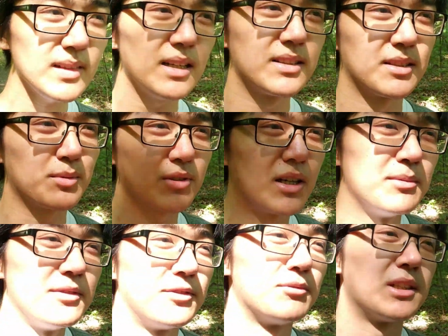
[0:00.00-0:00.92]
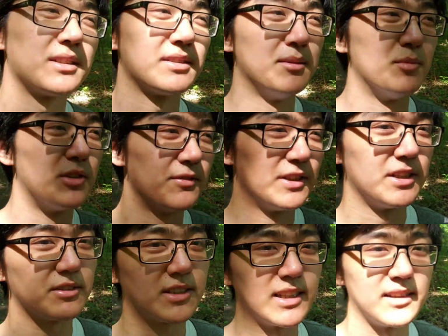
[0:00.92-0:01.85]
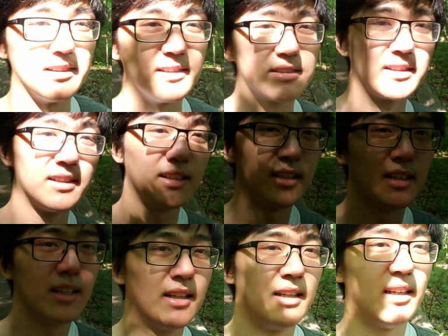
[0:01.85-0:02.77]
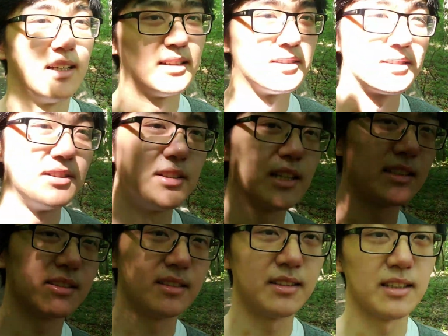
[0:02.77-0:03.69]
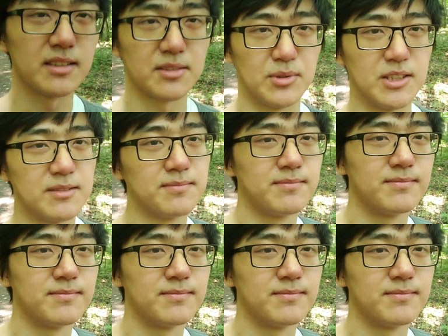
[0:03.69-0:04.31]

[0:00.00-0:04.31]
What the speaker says: Subscribe if you want to see more videos like this. And I'll see you guys in the next one.